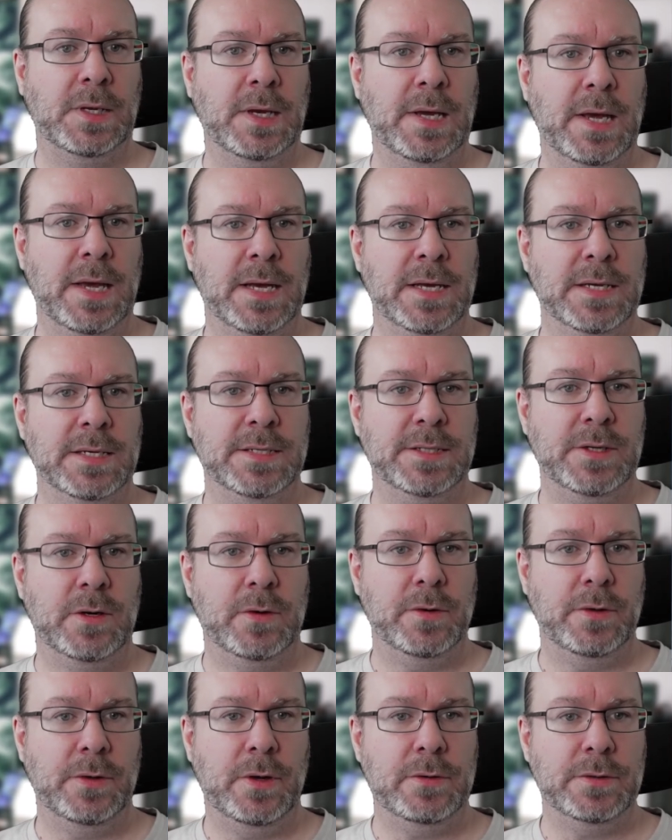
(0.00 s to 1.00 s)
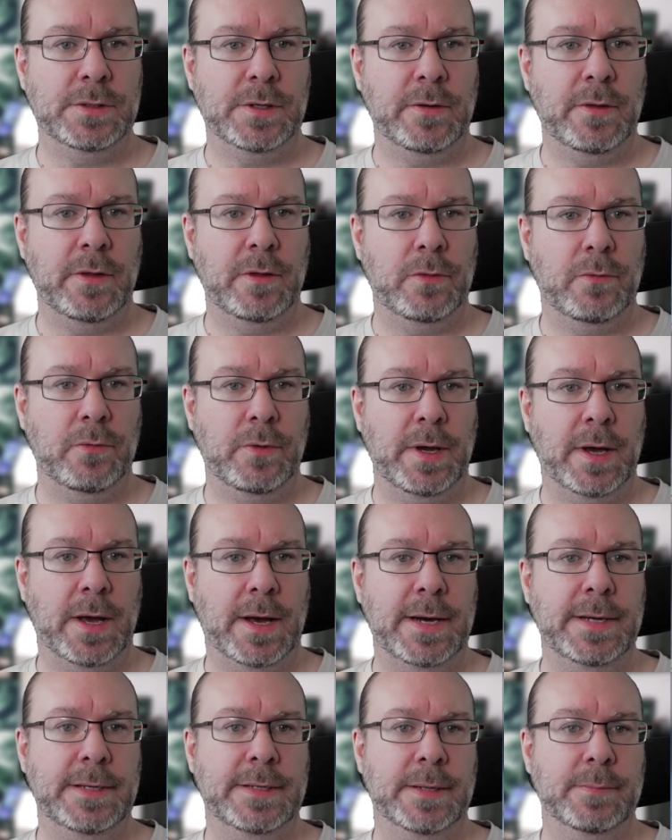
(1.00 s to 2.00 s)
So those are the 3
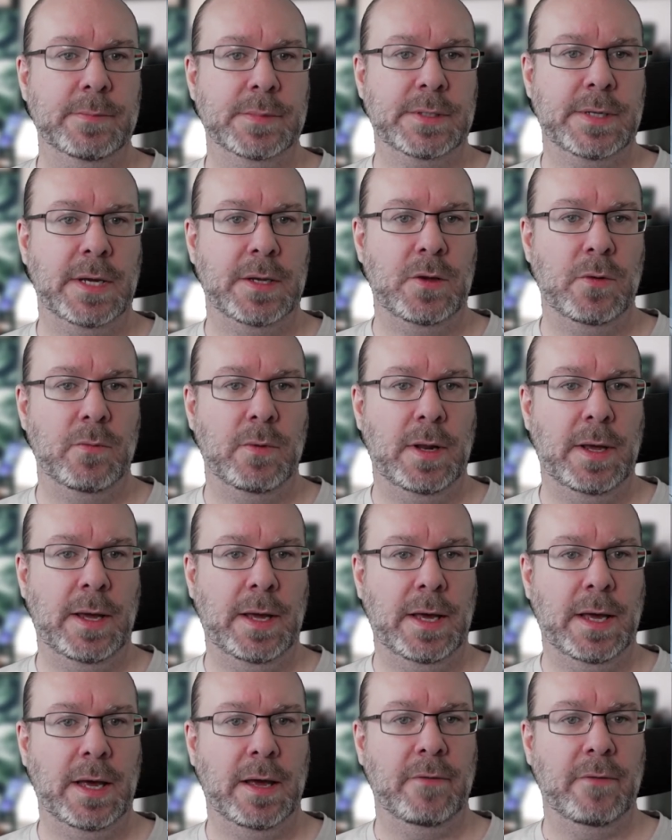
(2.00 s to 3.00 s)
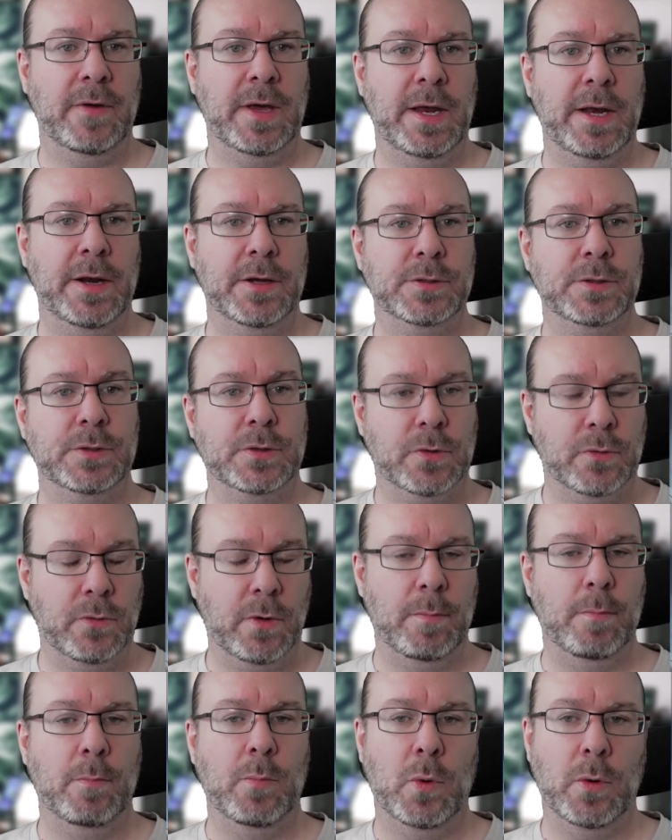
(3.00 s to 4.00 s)
items that you will have in a Scrum
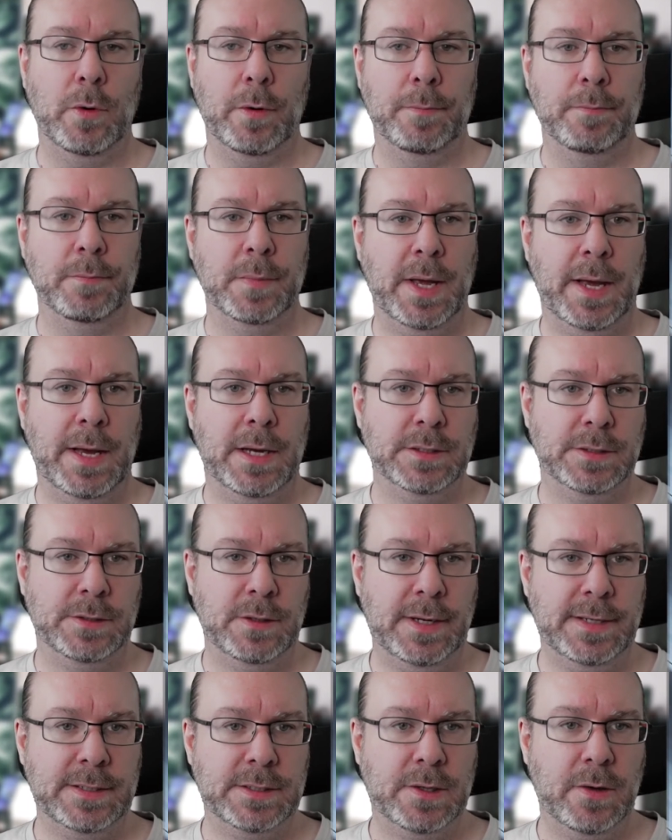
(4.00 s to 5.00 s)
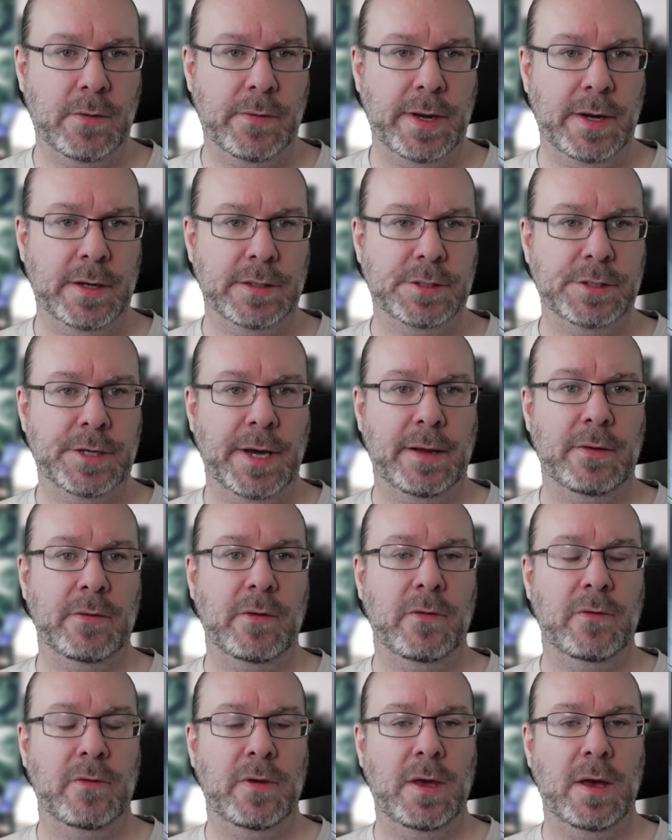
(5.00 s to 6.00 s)
board. So let's go in and check to
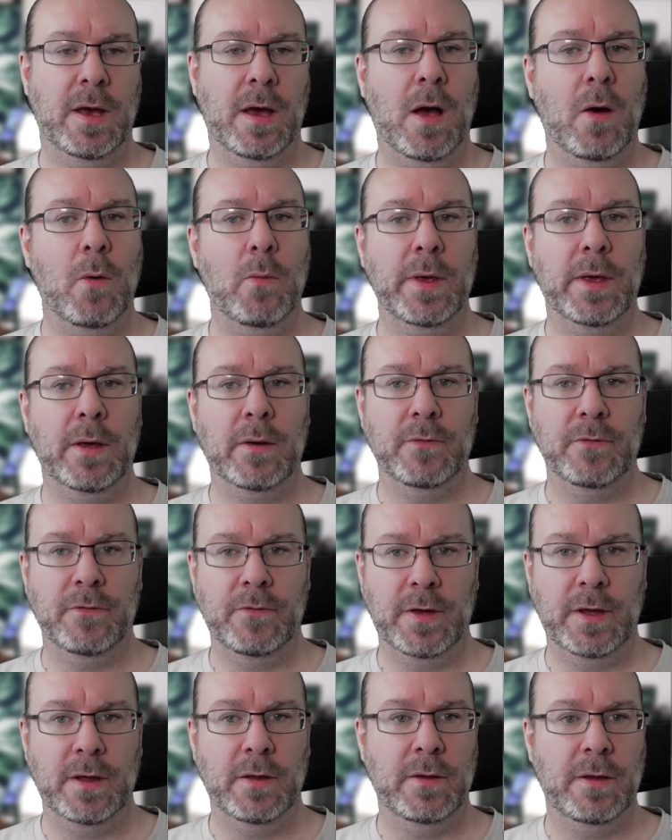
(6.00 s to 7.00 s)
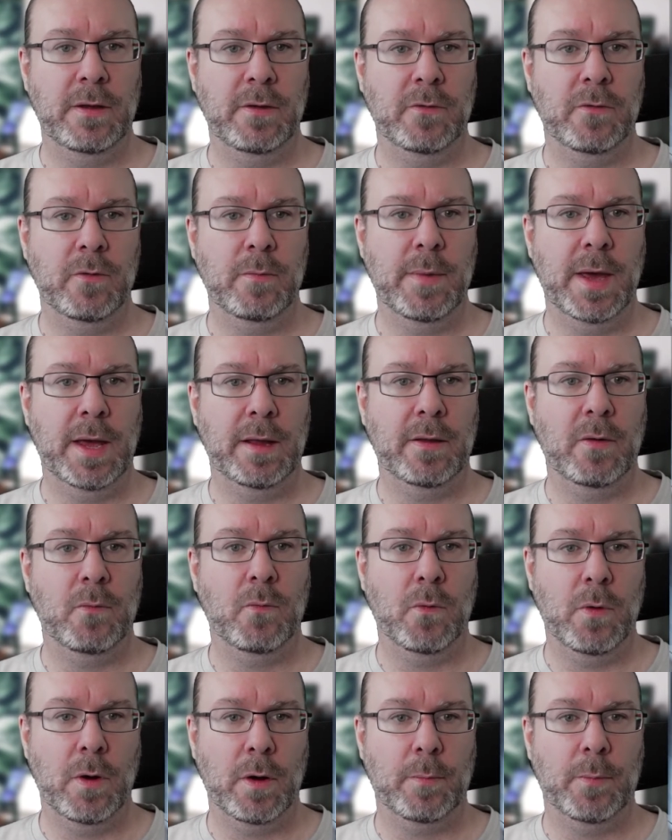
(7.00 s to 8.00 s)
see how we configure these to make them
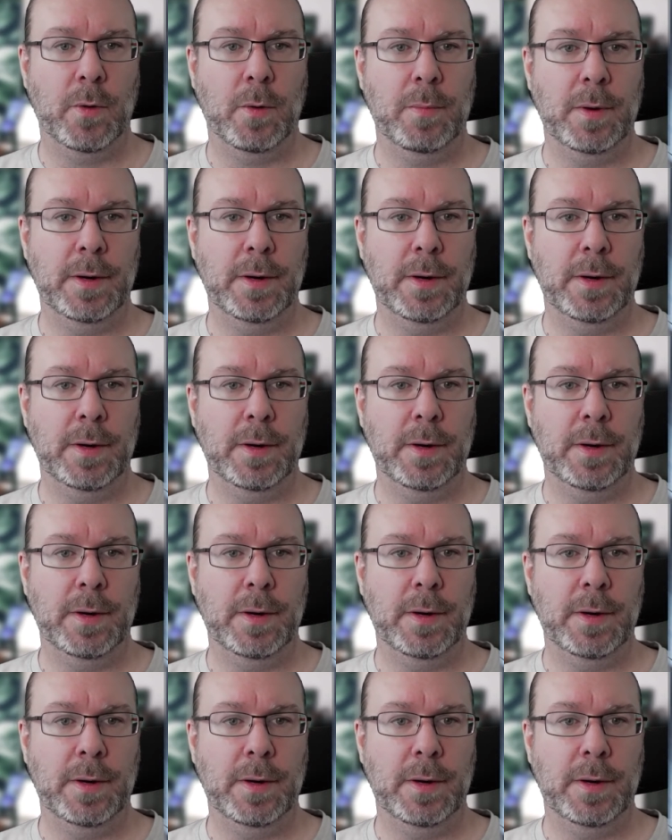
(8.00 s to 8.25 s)
work properly.